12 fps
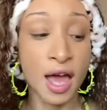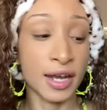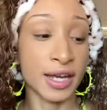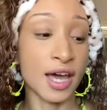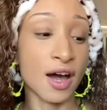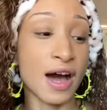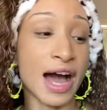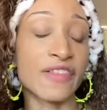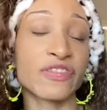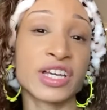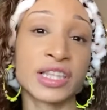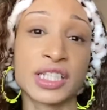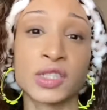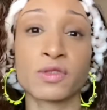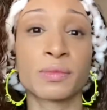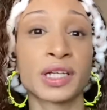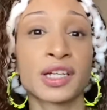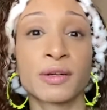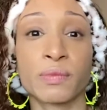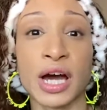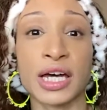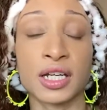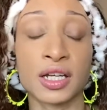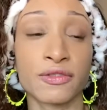Now, I think this will be a good
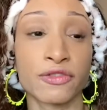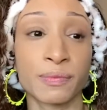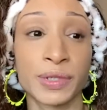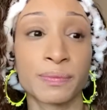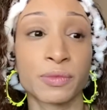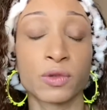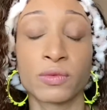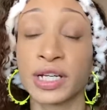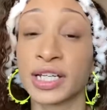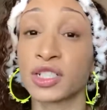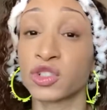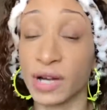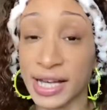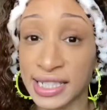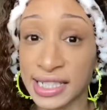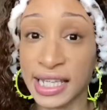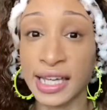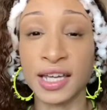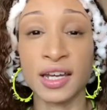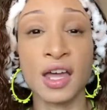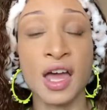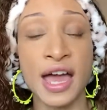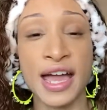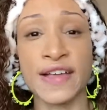product for people with dry skin.
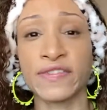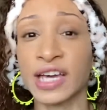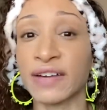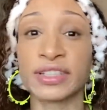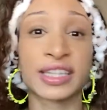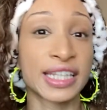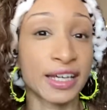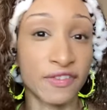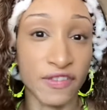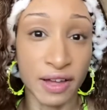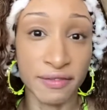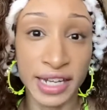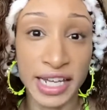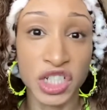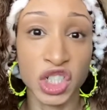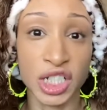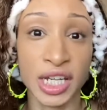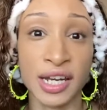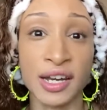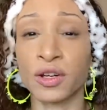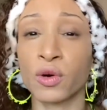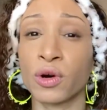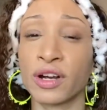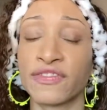If you have a thick foundation
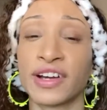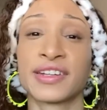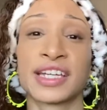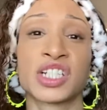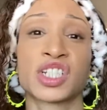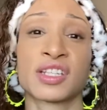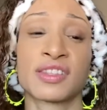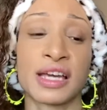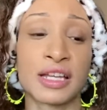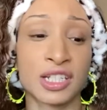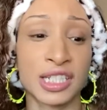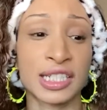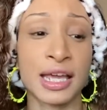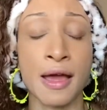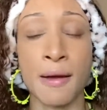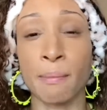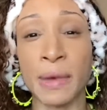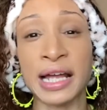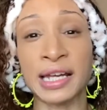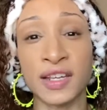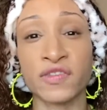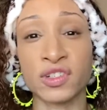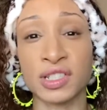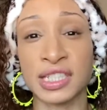or a foundation that just might
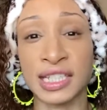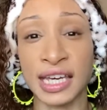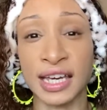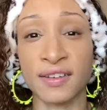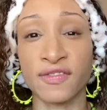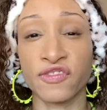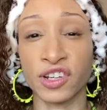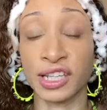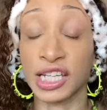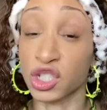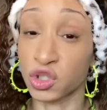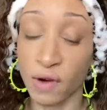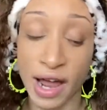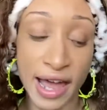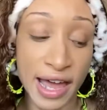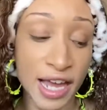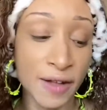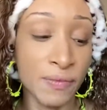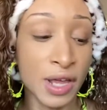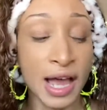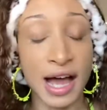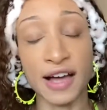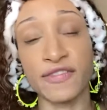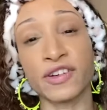leave your skin feeling dry,
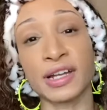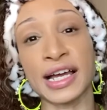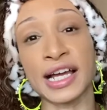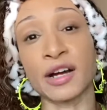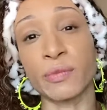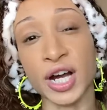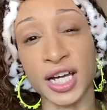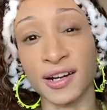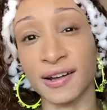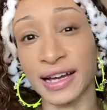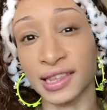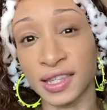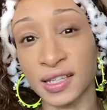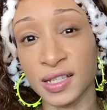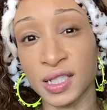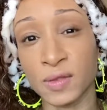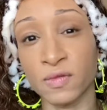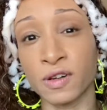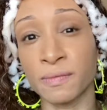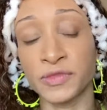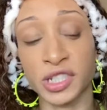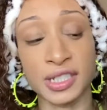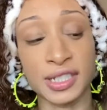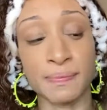I feel like a product like this will
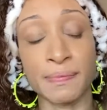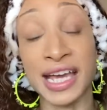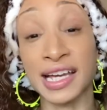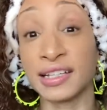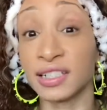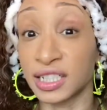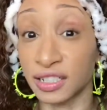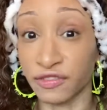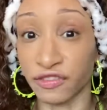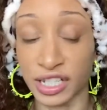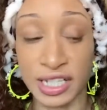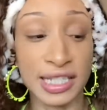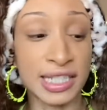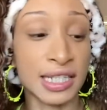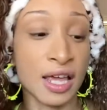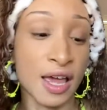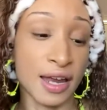just make a difference.